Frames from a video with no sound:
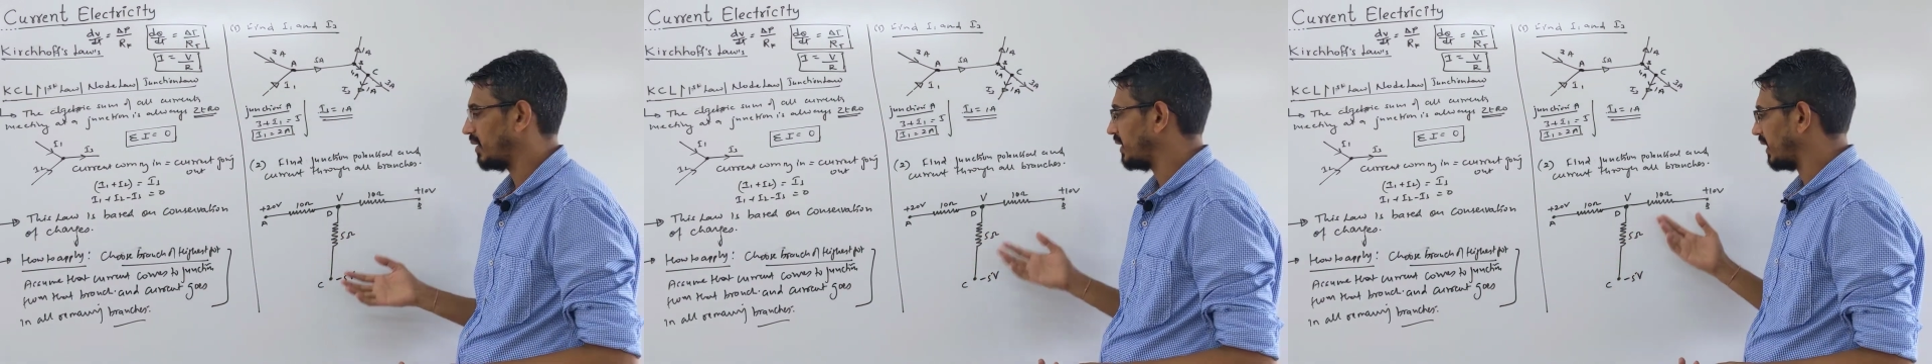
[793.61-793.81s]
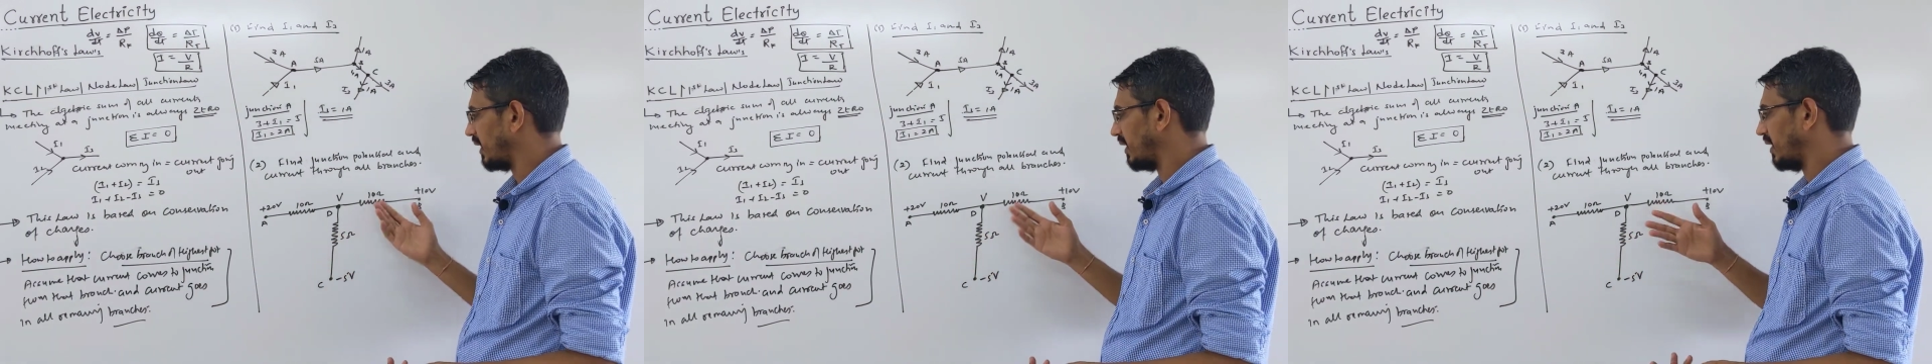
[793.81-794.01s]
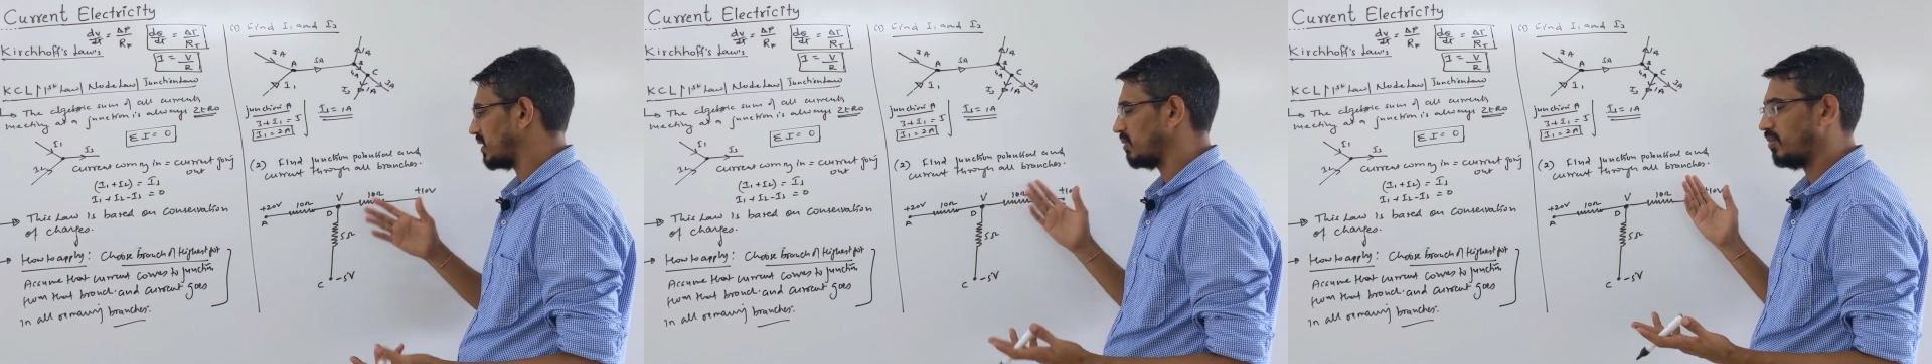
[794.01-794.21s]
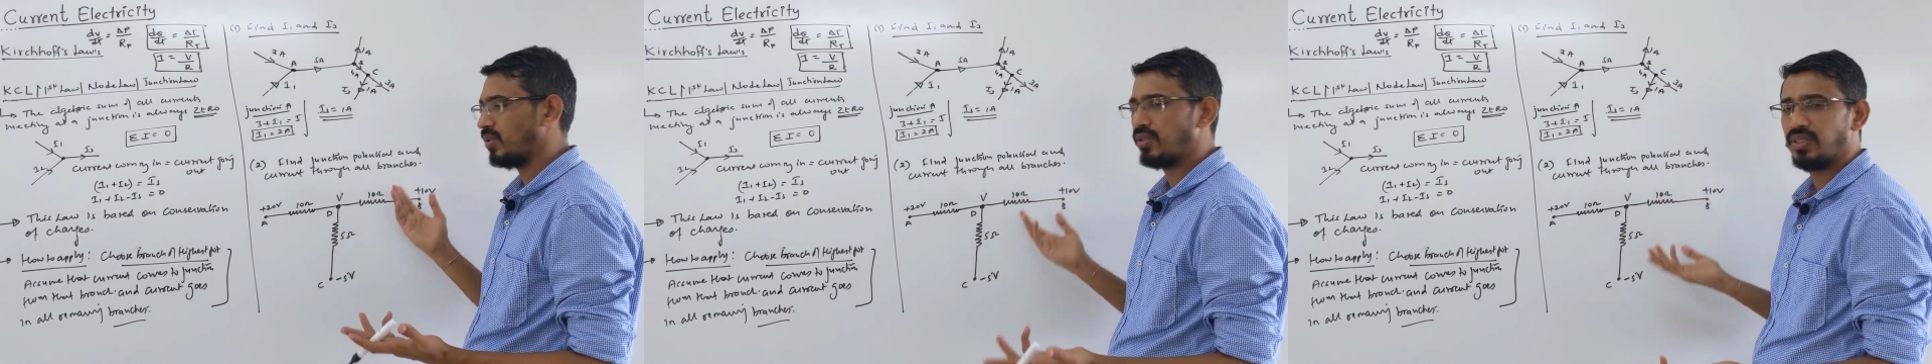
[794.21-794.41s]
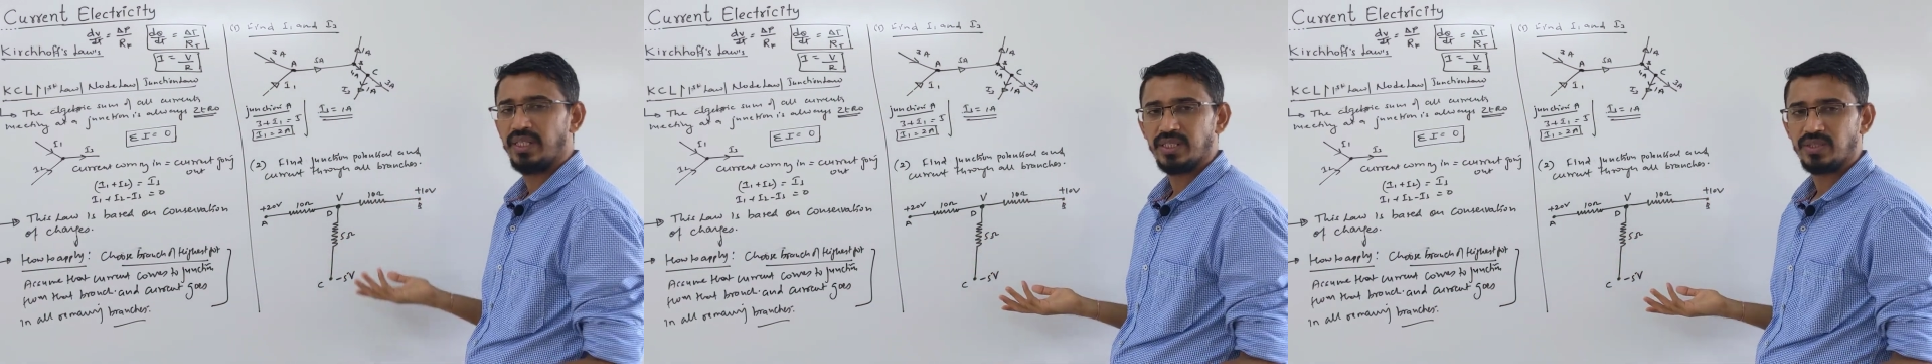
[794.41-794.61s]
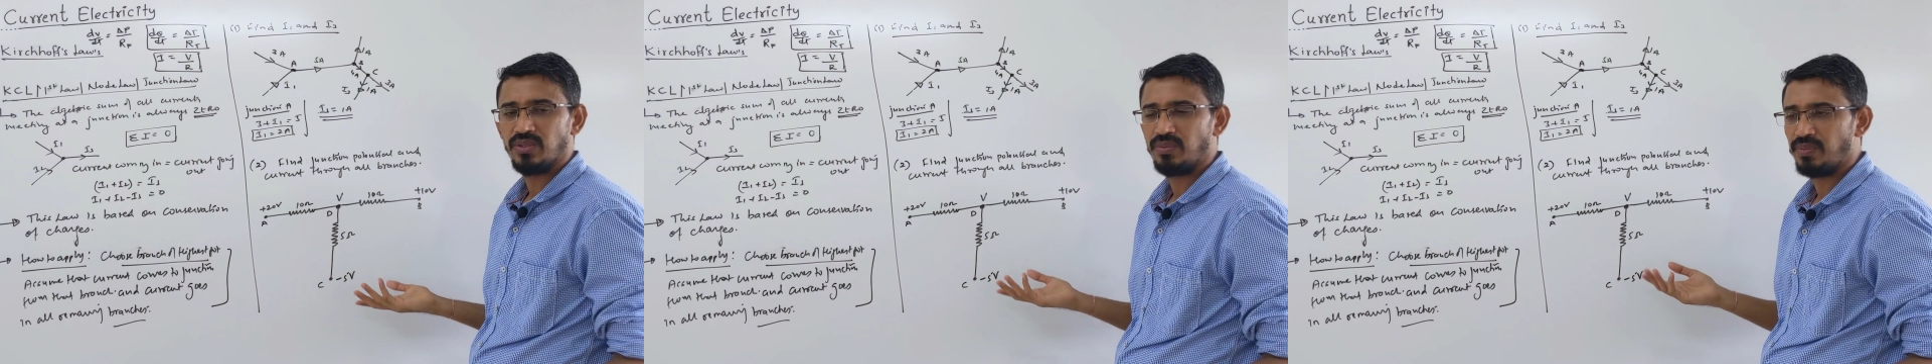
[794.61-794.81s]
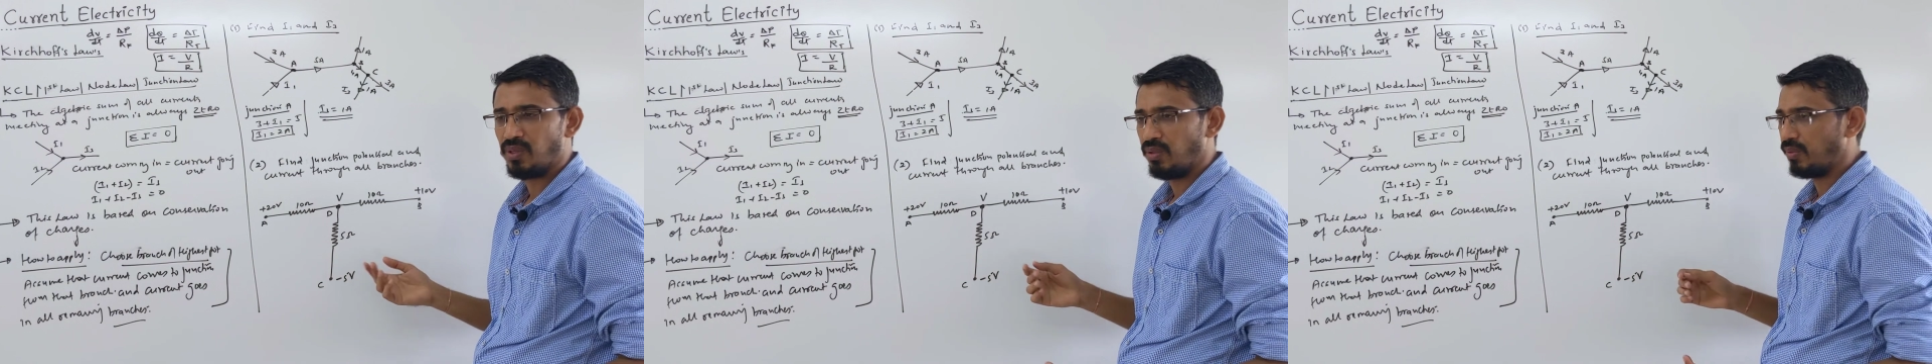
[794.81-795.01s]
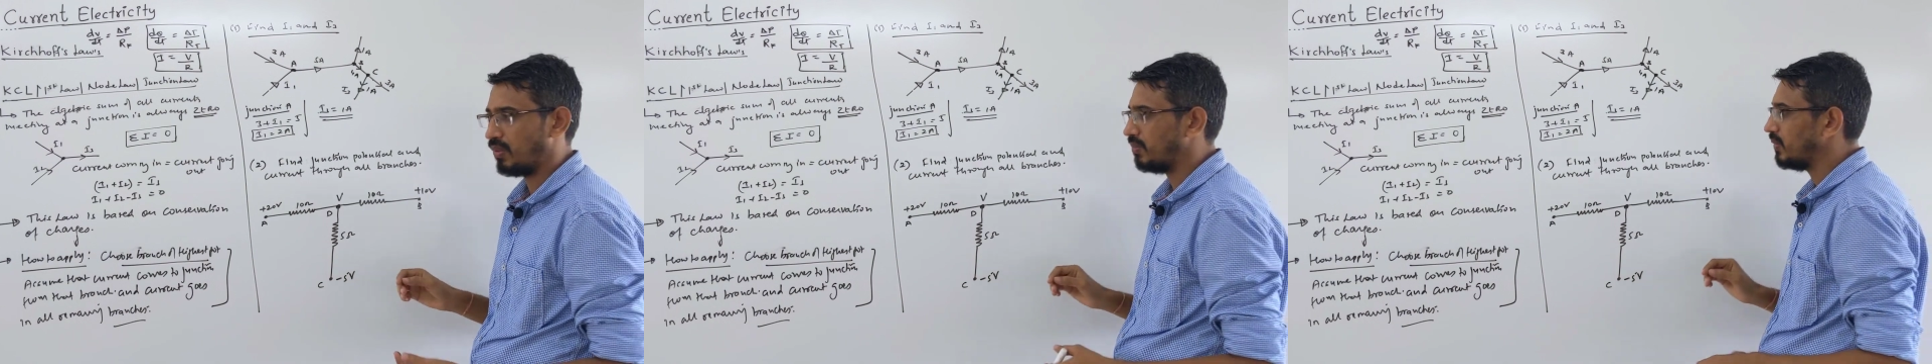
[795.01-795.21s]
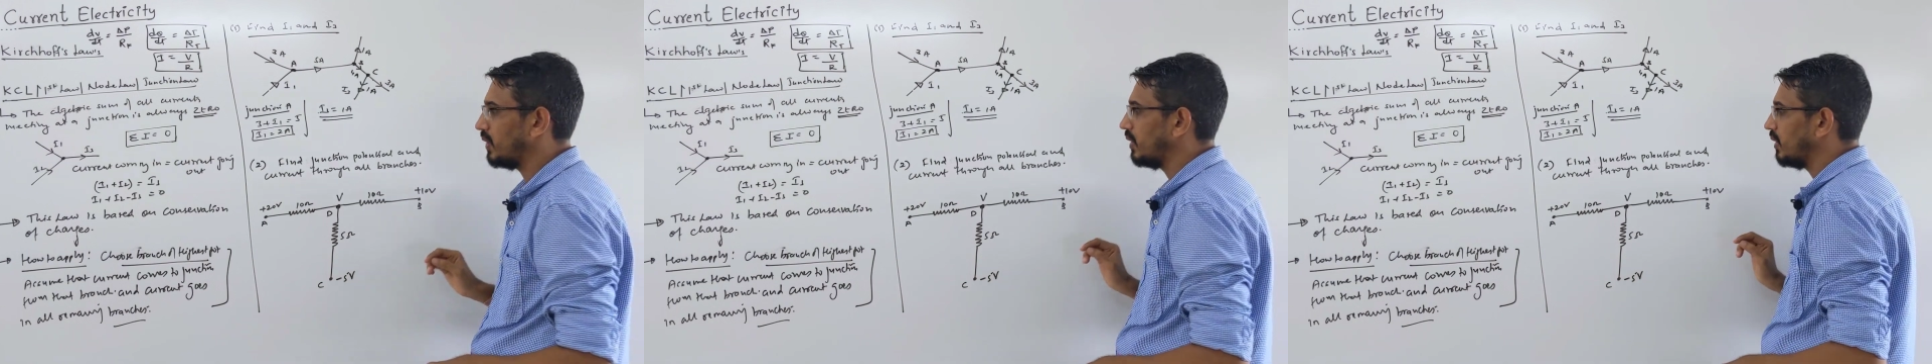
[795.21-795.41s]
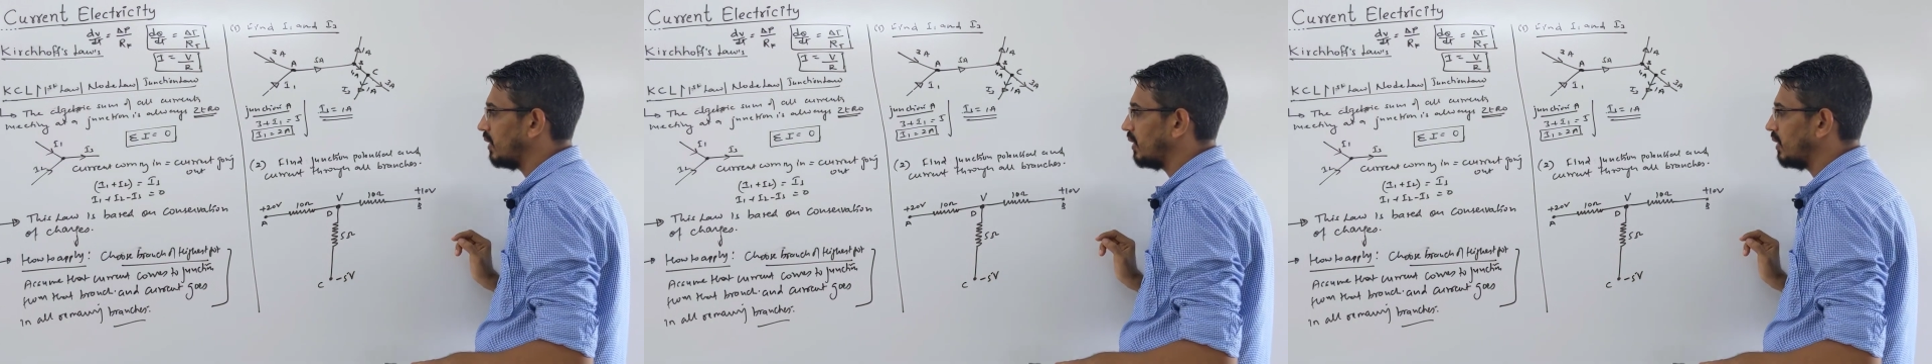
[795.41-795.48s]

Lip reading: but they can ask more, there is no problem.